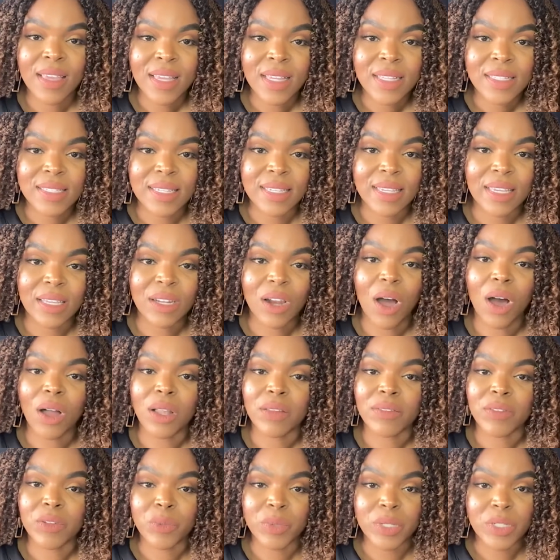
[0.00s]
to get all
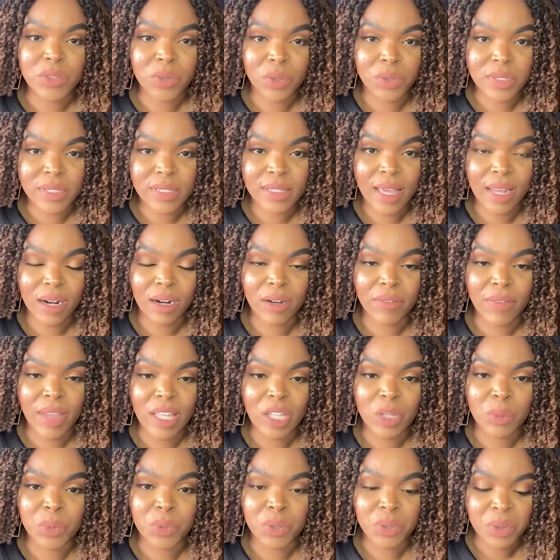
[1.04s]
of the resources that are
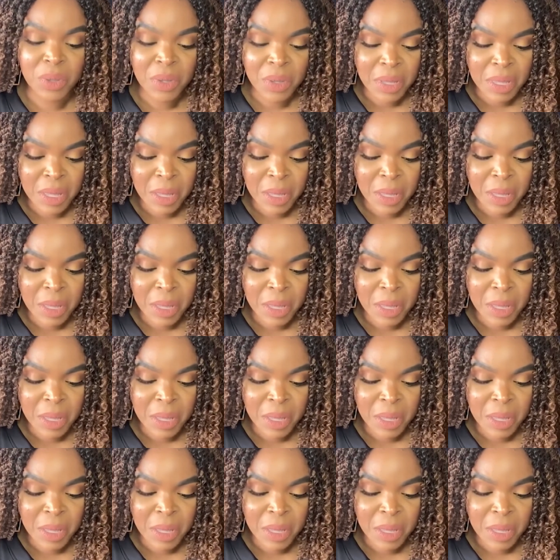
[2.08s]
available.